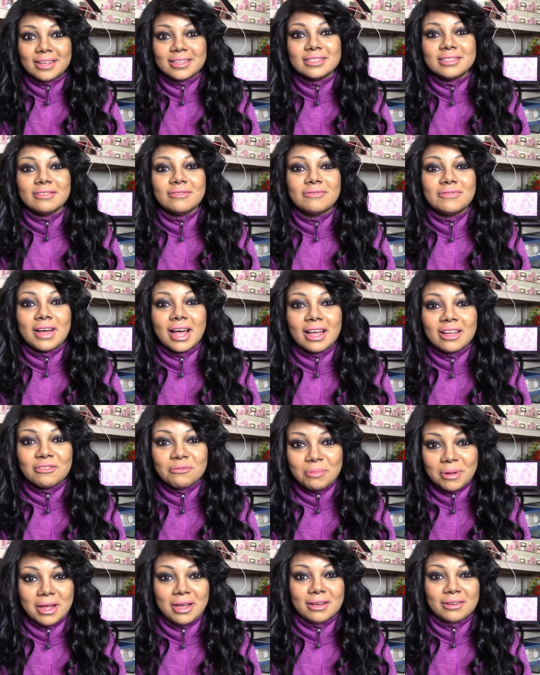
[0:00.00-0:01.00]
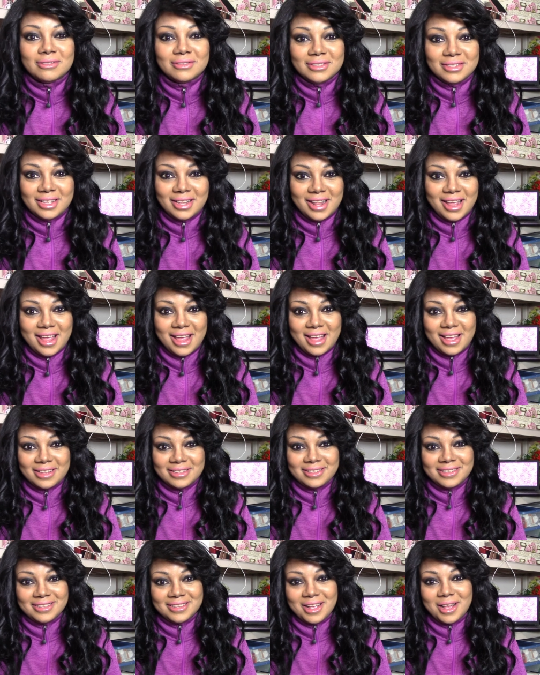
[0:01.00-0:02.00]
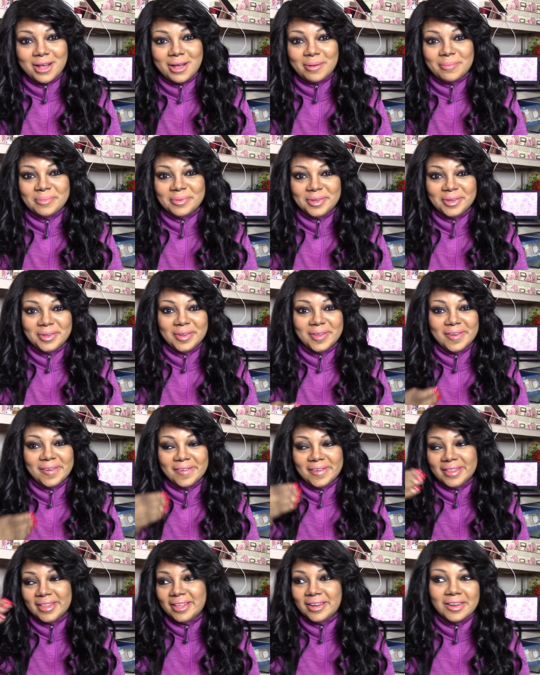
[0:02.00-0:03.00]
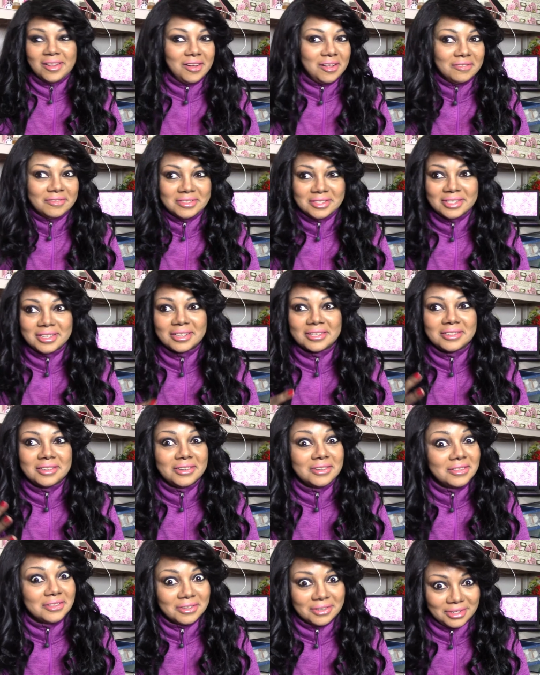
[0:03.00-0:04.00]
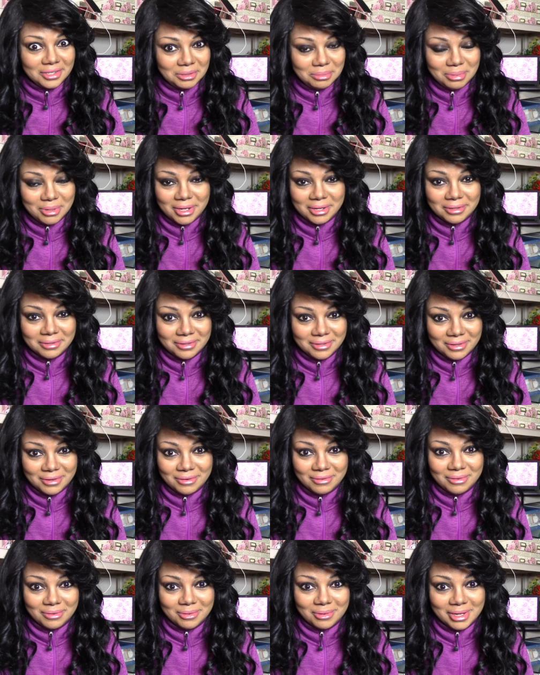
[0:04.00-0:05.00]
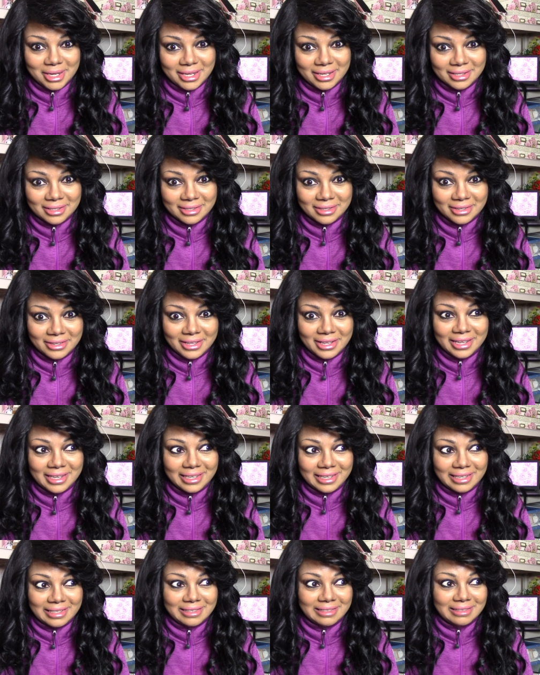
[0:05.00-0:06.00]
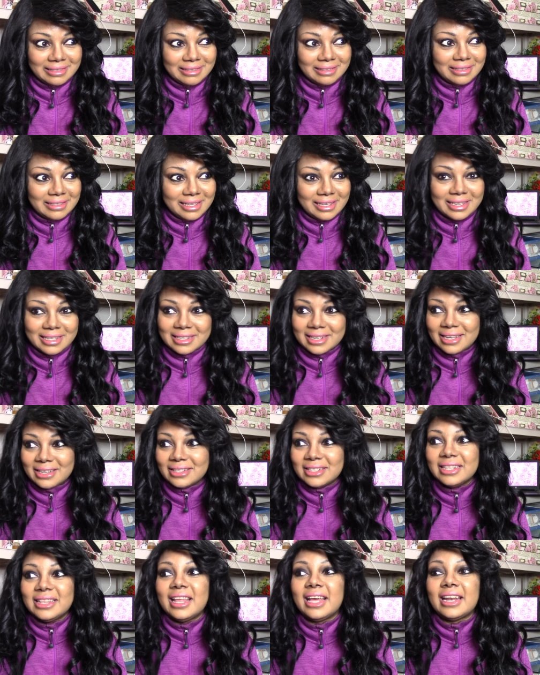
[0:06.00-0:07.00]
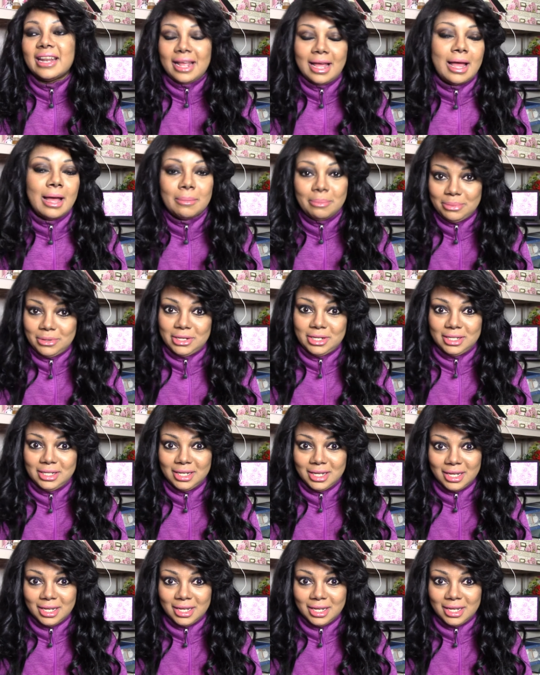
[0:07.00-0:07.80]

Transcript: it's the five pounds that adds up, you know, and then all of a sudden you're thirty pounds overweight, and you're like, oh God, how did that happen?